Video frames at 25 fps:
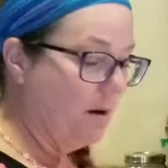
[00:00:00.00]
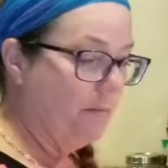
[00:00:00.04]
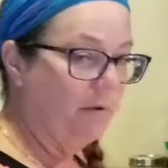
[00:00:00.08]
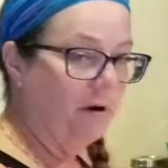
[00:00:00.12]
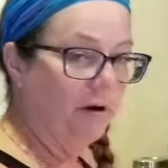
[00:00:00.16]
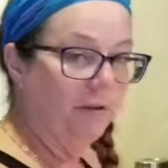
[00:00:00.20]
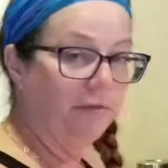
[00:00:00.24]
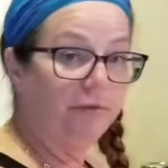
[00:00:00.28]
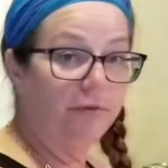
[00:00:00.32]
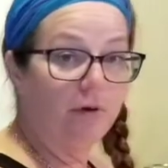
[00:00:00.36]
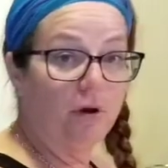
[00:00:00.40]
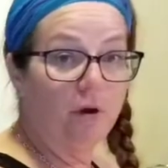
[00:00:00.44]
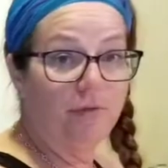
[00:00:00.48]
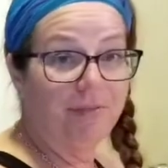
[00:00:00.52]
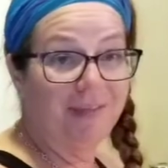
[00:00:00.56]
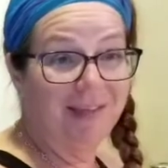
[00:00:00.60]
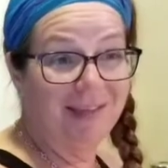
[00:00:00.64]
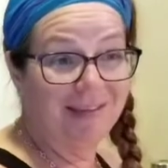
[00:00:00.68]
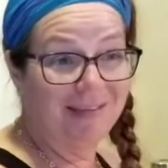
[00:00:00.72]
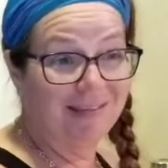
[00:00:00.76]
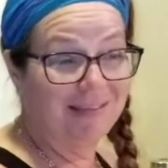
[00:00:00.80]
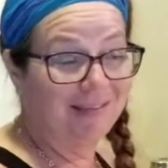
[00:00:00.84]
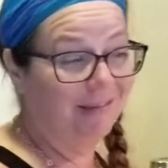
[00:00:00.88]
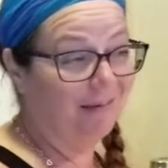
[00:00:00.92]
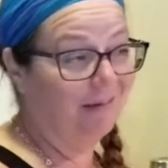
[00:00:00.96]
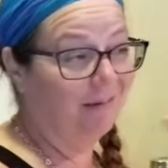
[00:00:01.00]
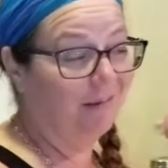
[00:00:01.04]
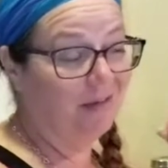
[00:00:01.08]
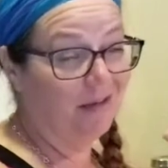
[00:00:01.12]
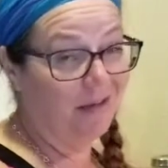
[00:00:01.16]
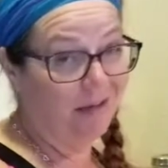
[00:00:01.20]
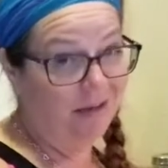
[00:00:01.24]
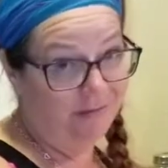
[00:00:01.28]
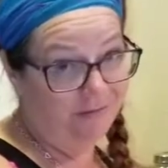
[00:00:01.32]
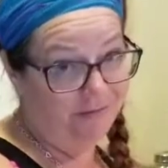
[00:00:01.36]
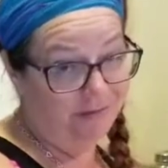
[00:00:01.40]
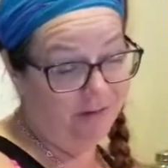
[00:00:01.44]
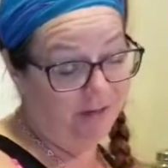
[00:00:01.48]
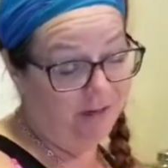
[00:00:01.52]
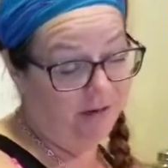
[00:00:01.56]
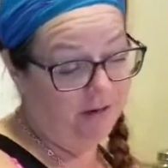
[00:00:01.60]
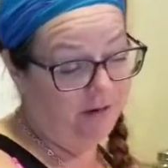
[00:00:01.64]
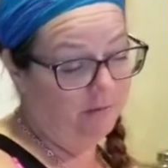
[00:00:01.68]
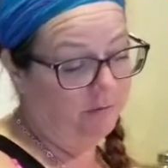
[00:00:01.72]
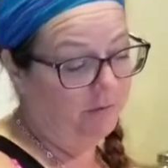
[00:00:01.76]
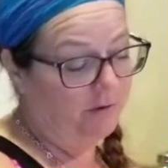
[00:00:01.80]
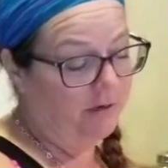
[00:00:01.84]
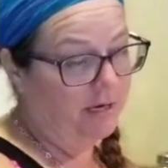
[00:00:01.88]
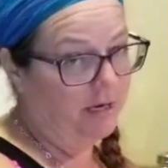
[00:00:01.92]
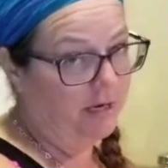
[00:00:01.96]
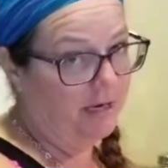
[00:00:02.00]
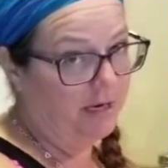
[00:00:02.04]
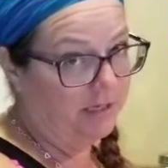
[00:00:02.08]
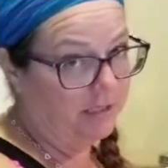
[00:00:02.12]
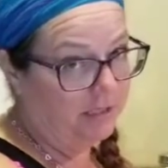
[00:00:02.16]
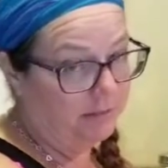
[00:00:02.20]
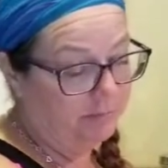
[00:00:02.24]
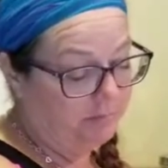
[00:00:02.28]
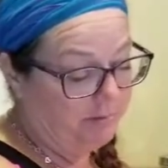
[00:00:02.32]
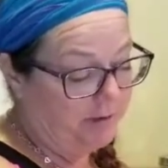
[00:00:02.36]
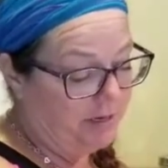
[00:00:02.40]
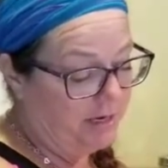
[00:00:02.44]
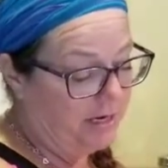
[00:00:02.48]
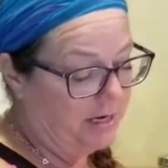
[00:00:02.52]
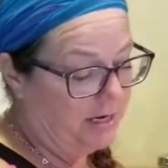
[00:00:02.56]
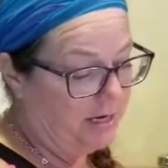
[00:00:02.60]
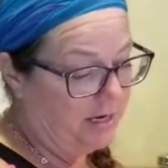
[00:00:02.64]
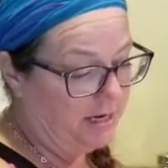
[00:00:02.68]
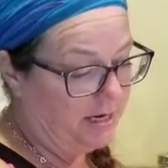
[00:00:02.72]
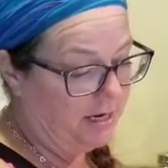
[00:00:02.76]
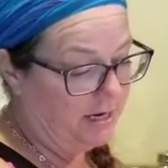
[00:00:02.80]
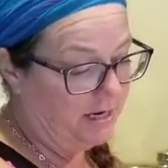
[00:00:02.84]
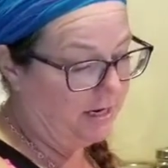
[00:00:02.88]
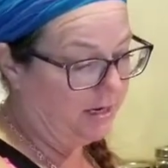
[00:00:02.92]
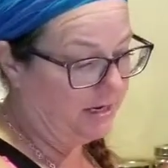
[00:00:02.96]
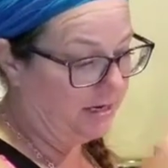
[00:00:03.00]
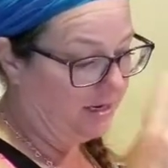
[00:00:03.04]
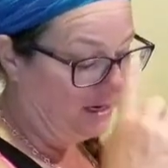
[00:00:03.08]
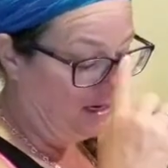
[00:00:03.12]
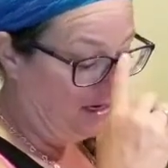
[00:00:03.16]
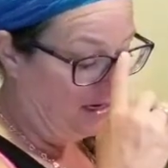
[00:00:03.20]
going to throw this in the oven when it gets preheated,